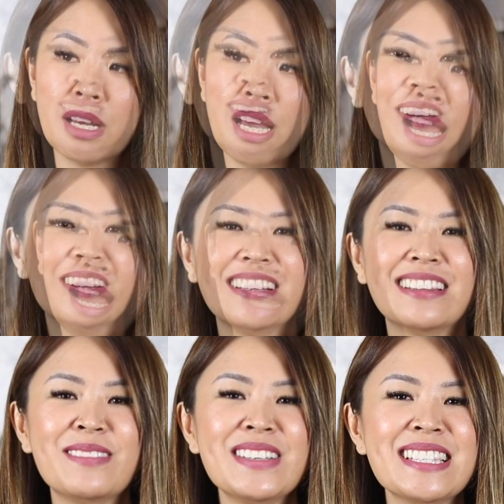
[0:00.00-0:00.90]
So
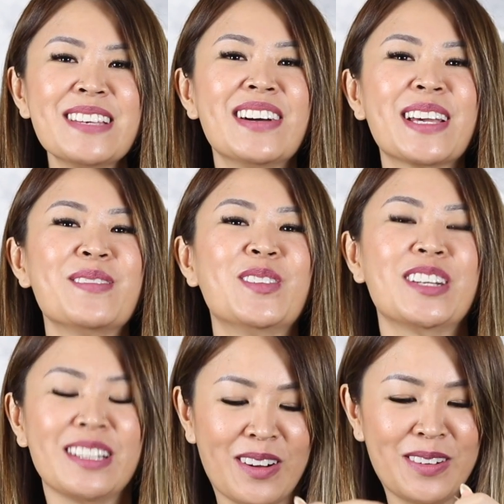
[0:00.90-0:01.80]
let me see if I can put
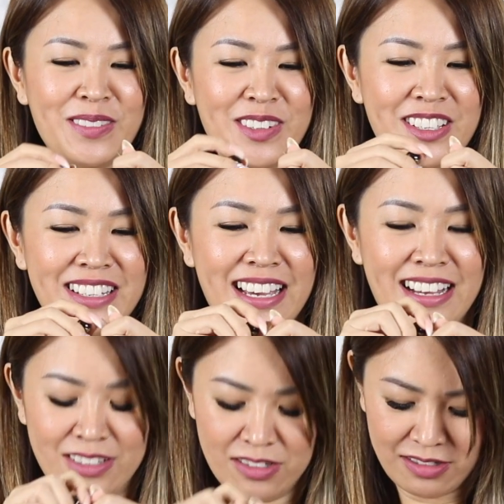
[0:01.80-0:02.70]
it on for you
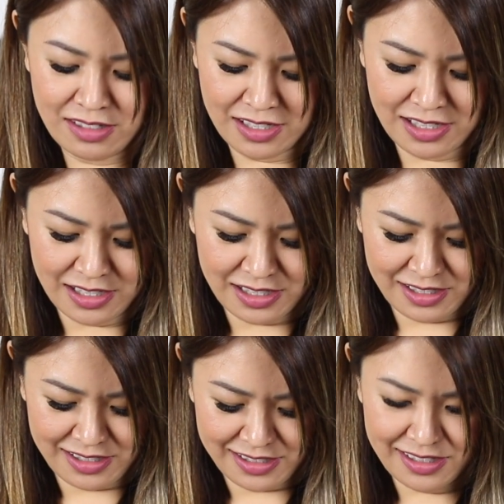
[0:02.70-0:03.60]
now
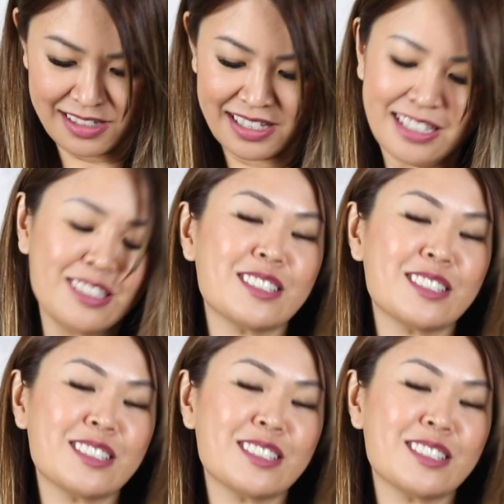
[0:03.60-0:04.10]
and